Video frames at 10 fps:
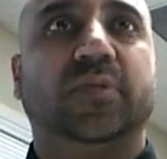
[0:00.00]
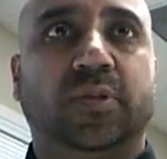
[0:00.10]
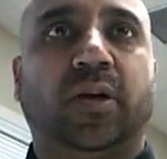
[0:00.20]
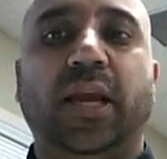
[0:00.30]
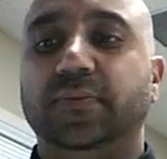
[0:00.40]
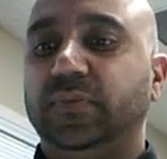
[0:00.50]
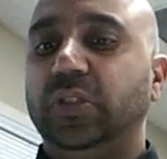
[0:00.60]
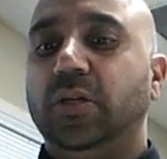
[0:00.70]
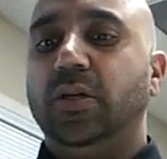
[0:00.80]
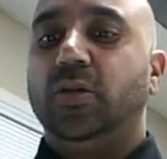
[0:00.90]
Okay,
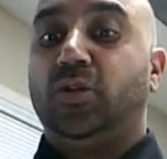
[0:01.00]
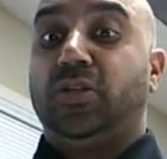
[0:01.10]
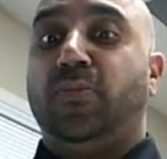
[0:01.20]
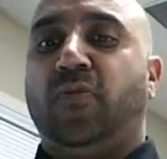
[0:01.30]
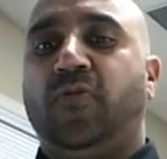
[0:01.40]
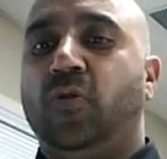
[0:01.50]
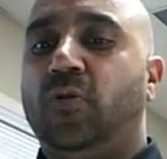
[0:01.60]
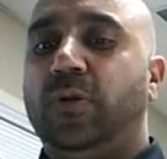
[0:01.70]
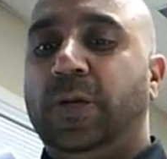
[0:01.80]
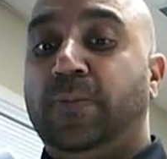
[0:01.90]
so it's number 4,
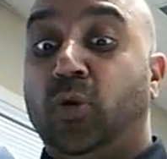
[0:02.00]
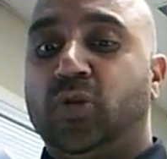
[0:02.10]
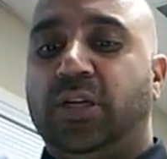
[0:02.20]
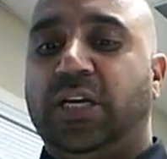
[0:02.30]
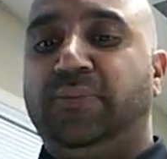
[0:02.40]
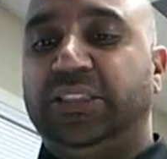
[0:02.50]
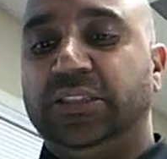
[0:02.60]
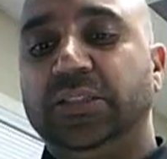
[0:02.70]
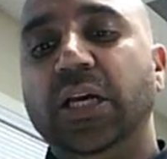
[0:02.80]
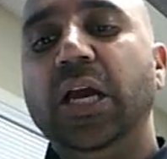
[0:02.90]
it mostly comes in.
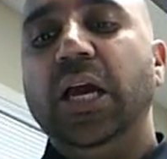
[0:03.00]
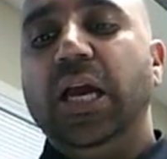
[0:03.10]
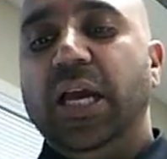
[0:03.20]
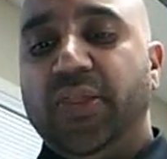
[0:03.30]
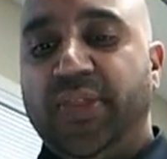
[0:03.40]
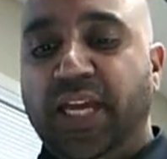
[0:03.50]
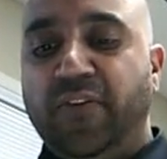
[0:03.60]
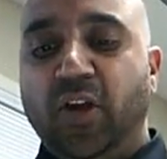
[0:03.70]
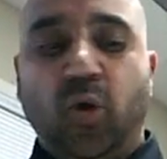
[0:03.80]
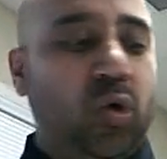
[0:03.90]
Then
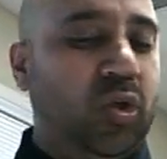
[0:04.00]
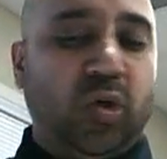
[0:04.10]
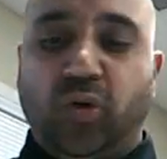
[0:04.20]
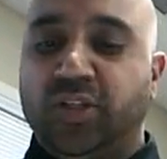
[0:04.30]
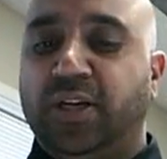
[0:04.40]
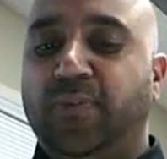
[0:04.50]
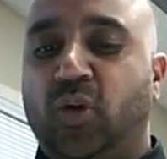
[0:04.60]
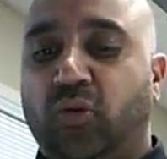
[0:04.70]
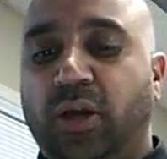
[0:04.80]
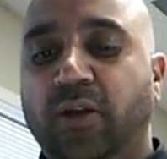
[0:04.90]
we go to the question number
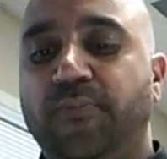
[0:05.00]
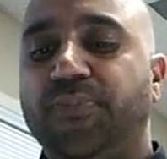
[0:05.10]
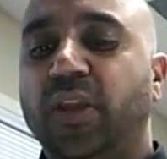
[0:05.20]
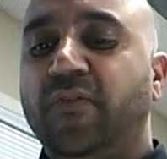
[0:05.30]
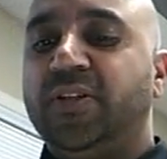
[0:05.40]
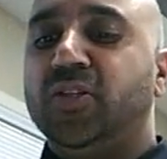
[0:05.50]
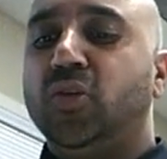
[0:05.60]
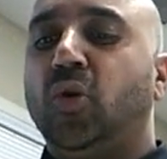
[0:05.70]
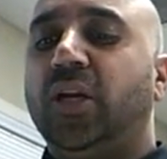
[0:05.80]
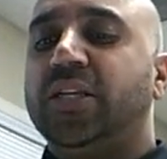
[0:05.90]
12, which is
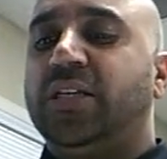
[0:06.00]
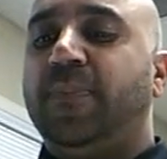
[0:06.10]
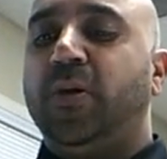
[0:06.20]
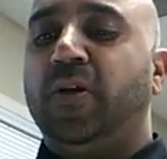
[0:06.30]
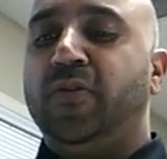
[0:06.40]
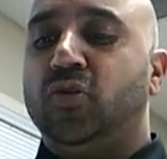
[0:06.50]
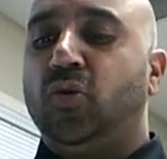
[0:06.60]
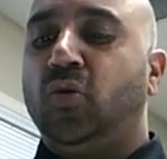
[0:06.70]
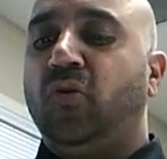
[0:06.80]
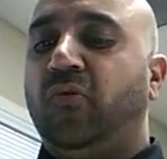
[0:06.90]
not an example of a
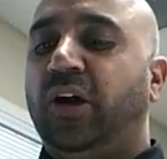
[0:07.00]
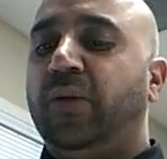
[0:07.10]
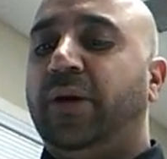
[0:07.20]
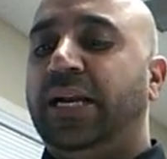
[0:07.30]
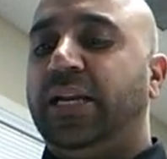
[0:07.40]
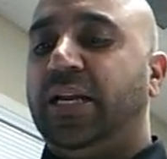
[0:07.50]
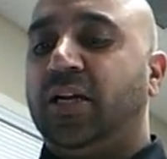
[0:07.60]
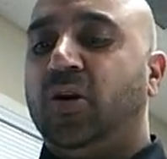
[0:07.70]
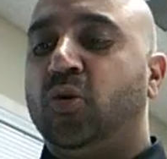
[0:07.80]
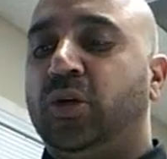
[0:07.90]
zone one might
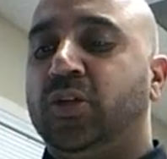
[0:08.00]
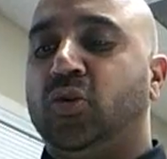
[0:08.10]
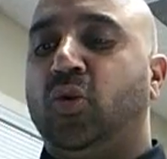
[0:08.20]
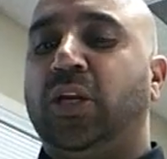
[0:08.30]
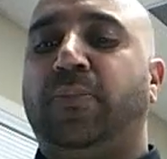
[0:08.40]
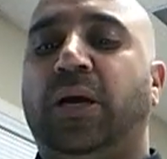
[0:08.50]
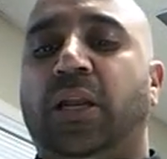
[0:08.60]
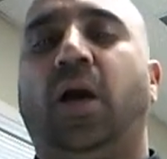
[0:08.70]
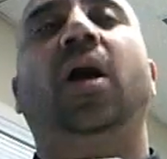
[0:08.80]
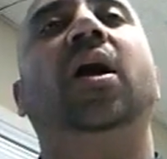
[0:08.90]
encounter in a zoning
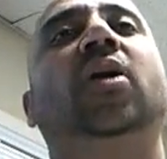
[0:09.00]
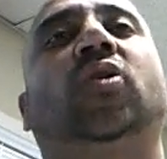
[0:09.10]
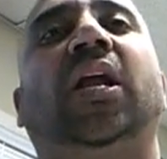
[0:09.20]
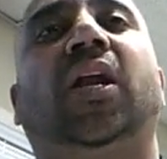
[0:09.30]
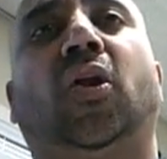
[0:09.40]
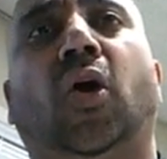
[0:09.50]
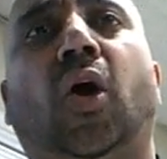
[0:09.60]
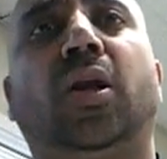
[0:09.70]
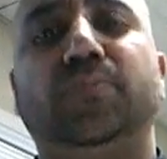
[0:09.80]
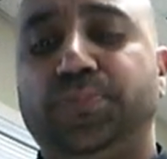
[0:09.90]
bylaw. So highlight not.